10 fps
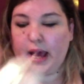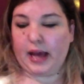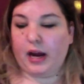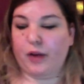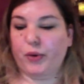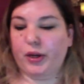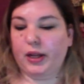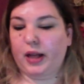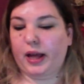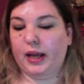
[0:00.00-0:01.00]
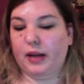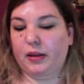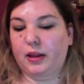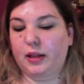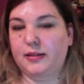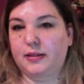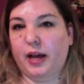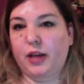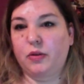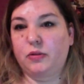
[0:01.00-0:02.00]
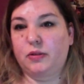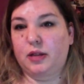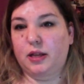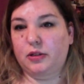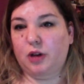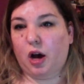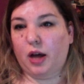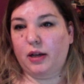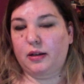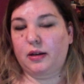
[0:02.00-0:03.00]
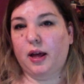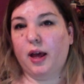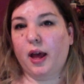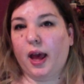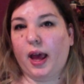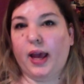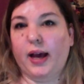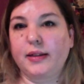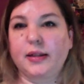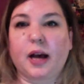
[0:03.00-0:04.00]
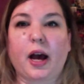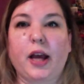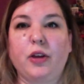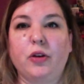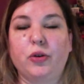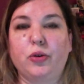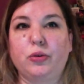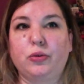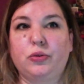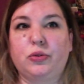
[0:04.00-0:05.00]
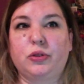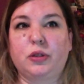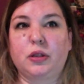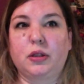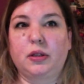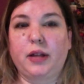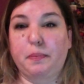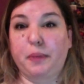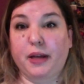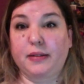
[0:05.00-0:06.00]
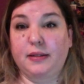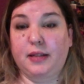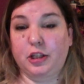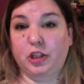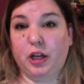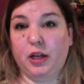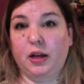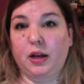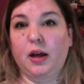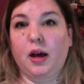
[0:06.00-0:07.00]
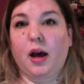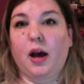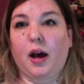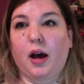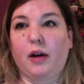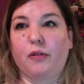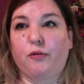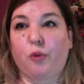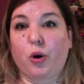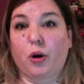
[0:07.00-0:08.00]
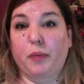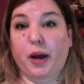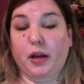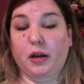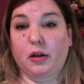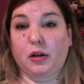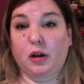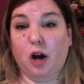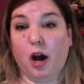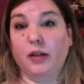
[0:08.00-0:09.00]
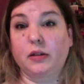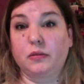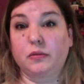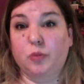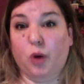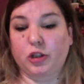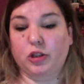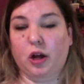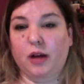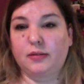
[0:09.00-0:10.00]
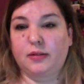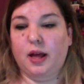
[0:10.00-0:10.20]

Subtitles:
and I really like it. I use this cotton, and I use Knit Picks Dishy for my cotton washcloths.